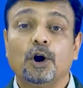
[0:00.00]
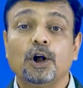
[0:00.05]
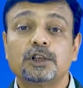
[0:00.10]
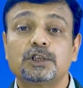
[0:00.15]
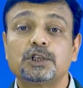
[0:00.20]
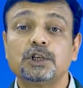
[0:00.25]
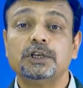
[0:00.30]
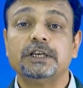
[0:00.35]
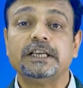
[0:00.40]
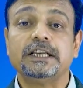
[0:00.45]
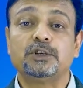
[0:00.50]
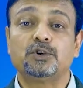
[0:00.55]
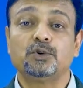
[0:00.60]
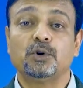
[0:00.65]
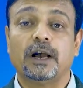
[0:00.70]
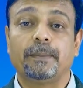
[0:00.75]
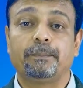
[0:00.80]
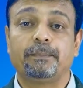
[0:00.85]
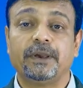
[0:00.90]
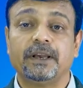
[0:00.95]
also need
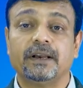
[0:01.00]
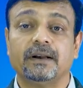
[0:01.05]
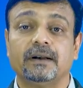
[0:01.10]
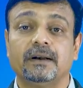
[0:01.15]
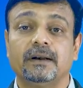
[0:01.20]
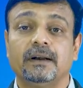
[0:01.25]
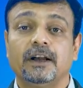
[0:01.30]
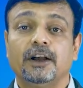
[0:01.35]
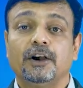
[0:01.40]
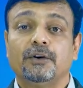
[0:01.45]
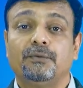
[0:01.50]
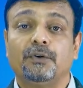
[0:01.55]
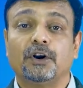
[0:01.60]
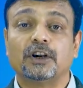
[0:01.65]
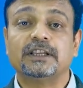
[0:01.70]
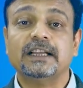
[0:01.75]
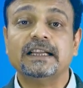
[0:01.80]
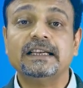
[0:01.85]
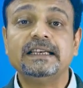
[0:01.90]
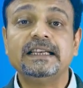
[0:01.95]
to appear for
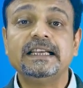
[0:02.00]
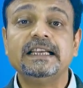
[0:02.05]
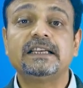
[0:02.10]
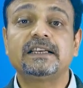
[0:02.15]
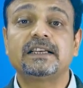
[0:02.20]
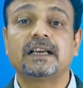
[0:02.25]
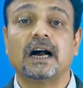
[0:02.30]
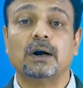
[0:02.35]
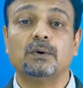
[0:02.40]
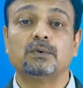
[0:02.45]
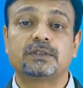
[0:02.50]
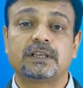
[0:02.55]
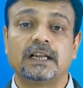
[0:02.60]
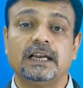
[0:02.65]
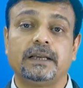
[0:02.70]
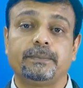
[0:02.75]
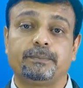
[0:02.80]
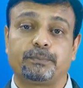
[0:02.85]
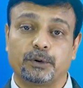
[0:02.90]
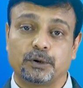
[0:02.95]
the NEET
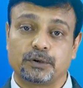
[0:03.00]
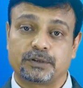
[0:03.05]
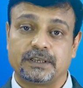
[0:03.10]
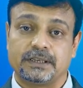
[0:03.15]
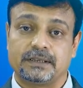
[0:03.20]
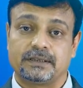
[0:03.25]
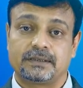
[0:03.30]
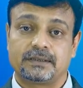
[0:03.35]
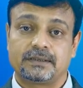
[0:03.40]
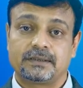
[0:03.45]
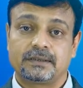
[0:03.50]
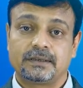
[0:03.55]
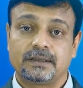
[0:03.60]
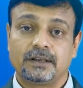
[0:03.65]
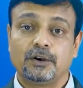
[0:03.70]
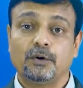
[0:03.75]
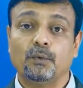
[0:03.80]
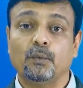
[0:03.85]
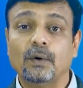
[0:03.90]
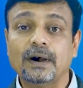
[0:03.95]
counseling process
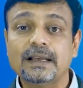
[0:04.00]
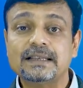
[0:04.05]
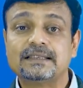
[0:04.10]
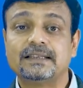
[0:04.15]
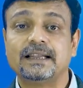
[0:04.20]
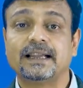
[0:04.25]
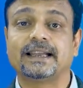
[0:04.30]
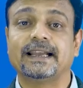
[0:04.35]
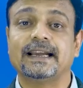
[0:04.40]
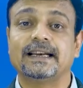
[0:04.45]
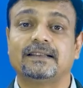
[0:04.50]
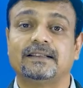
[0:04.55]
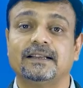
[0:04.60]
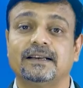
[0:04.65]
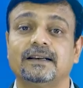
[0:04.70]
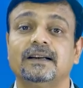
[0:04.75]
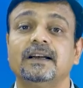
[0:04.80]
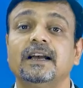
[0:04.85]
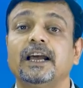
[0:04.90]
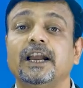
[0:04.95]
once they get
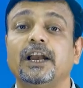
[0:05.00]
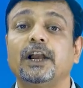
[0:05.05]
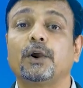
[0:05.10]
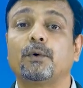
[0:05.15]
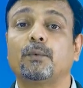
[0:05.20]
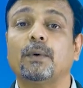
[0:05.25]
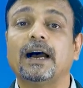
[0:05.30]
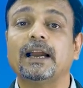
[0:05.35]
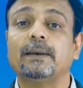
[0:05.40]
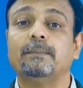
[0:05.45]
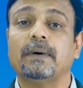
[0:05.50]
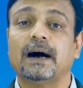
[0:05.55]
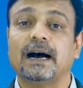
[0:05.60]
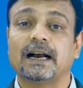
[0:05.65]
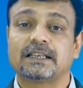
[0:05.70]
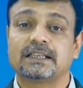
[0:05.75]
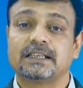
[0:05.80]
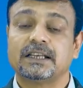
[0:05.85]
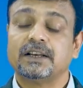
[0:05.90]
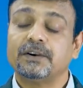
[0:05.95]
the required
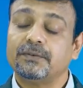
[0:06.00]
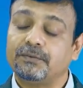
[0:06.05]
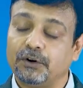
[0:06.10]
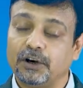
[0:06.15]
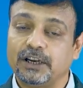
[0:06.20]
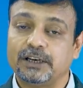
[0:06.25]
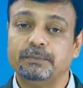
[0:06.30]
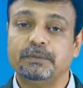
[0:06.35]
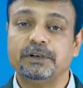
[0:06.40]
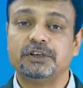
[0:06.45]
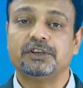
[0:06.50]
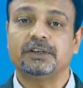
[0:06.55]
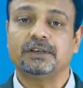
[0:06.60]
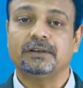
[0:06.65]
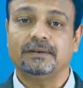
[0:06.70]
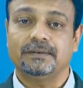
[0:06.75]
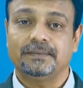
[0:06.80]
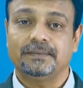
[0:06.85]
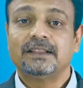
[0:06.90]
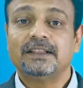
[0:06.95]
marks for admission.
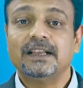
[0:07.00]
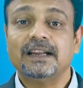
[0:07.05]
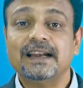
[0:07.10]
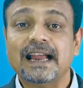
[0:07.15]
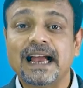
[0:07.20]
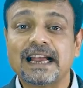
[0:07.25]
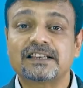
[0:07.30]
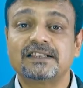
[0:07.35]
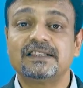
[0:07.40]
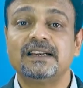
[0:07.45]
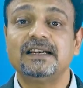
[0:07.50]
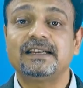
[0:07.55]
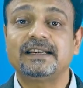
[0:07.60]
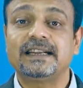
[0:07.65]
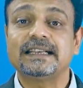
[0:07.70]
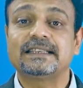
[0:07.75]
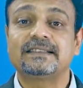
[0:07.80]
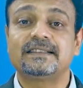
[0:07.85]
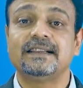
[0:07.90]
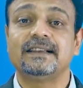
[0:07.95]
The National
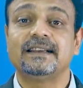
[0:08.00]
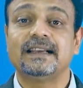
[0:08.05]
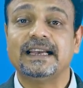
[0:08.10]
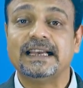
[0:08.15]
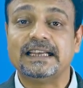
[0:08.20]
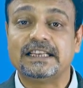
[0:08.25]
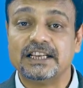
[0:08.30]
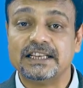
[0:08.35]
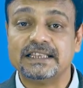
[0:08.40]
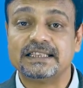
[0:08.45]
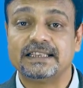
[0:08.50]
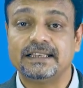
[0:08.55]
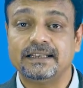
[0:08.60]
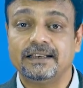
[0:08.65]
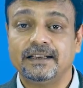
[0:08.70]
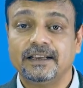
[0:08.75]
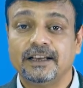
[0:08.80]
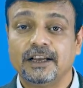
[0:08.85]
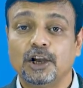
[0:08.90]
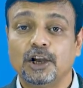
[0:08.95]
Testing Agency,